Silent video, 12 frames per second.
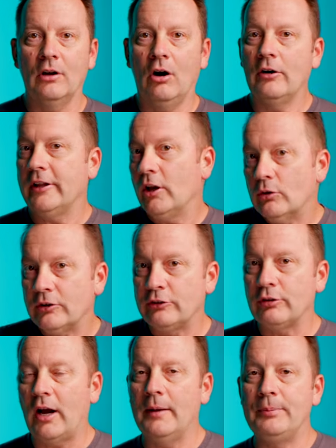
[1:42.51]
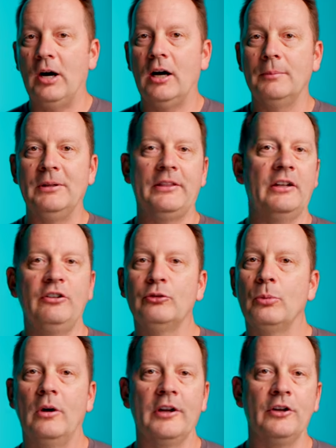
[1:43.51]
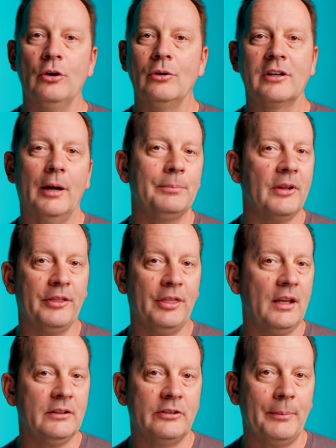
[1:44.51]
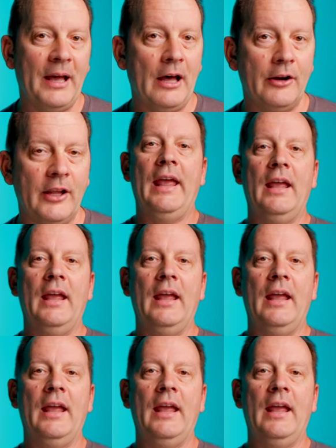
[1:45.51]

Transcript: already own a tripod, but they just wanna know a couple of things about it.